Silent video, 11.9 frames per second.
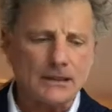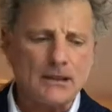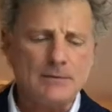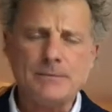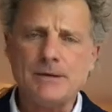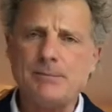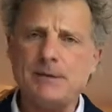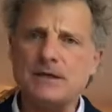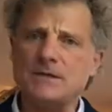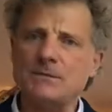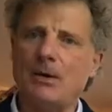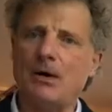The
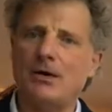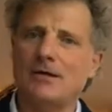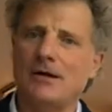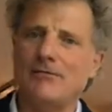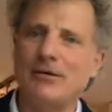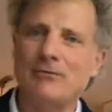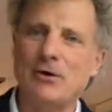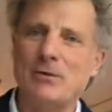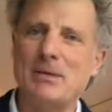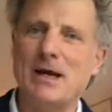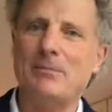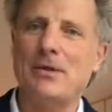biggest part of the
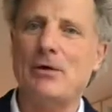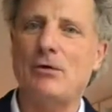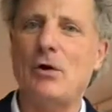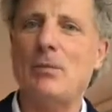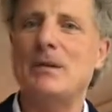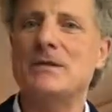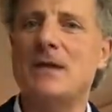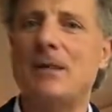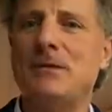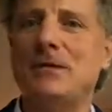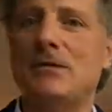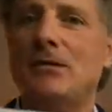roadmap, though, opens
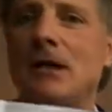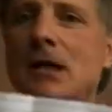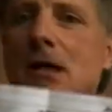up to